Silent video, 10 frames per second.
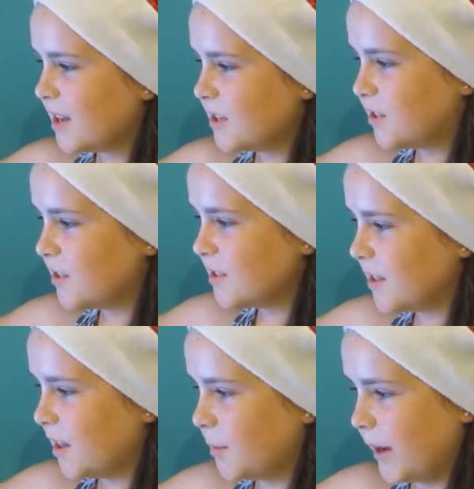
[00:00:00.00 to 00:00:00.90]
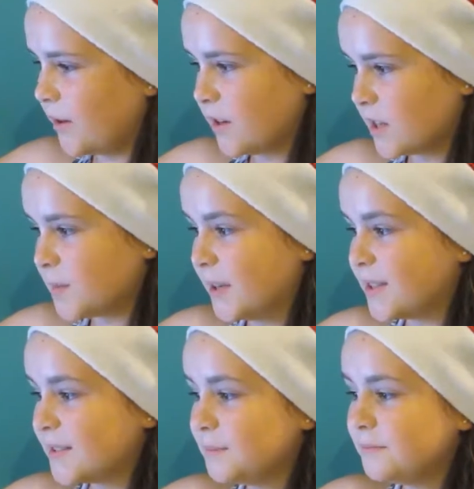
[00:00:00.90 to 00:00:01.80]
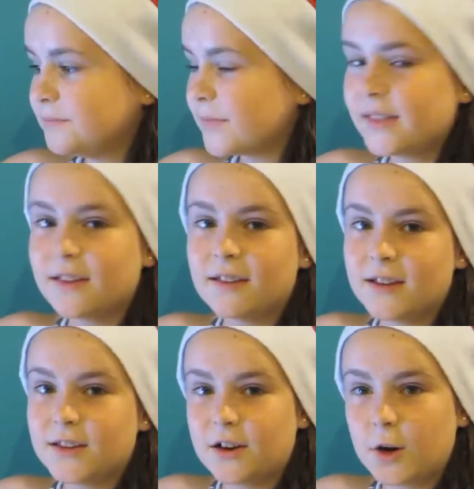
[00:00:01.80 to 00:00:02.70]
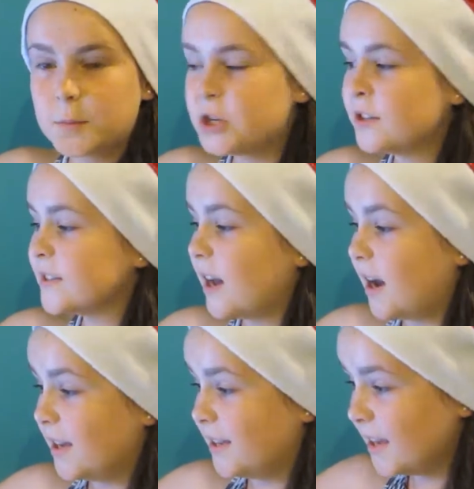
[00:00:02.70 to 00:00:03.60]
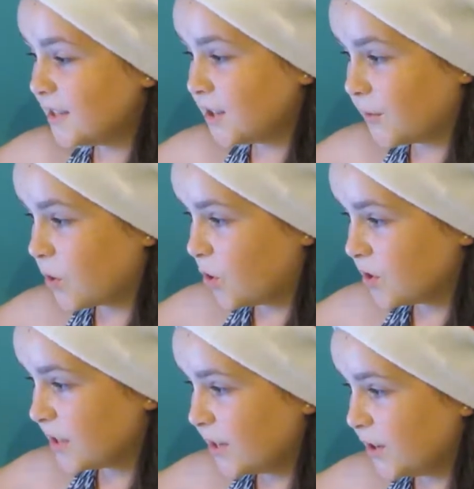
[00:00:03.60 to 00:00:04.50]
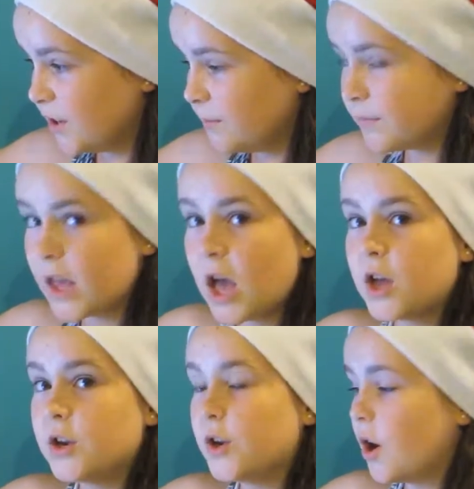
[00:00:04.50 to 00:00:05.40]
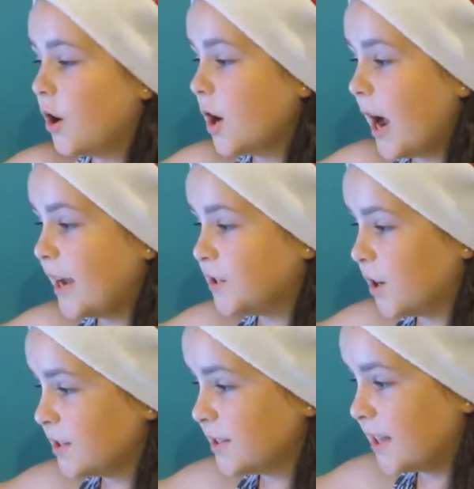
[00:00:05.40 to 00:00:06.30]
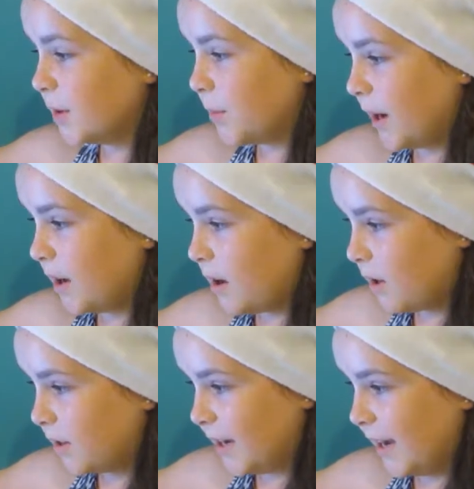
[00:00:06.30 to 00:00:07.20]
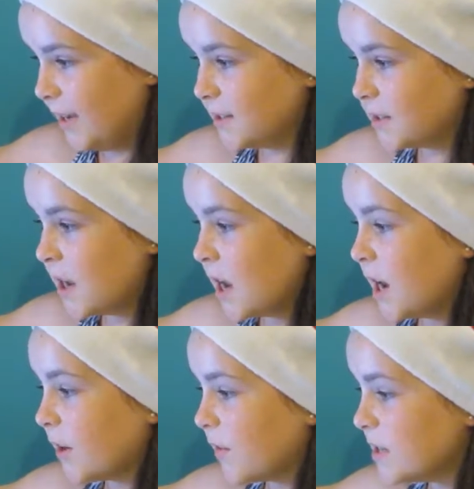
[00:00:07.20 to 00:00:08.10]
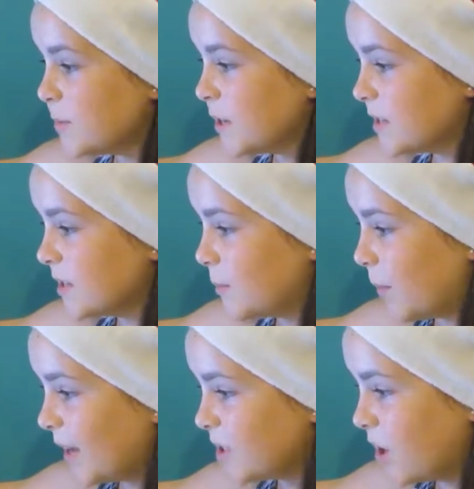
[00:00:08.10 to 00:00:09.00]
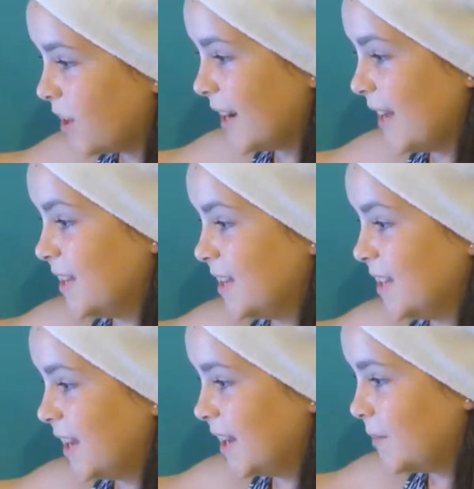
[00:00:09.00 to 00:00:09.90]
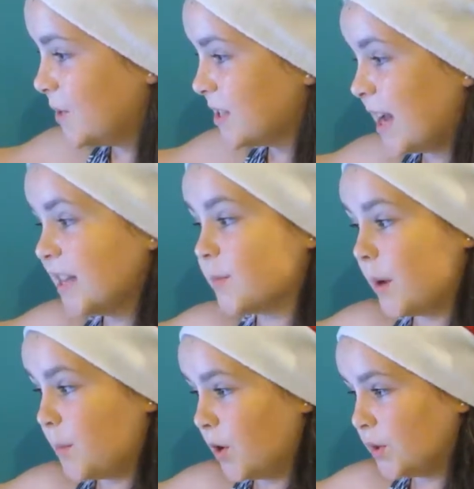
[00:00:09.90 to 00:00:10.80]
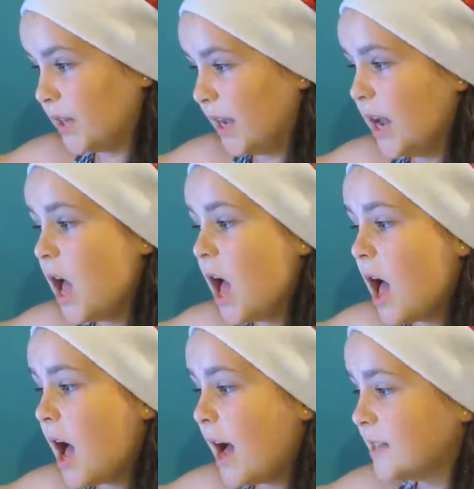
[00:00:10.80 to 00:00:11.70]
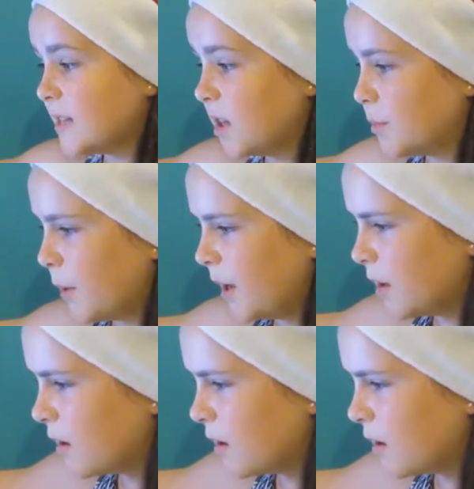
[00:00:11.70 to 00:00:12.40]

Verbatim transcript: Do you celebrate Christmas? The options are yes, of course I do. No, I don't celebrate holidays. Christmas is the best holiday of the year besides my birthday. I celebrate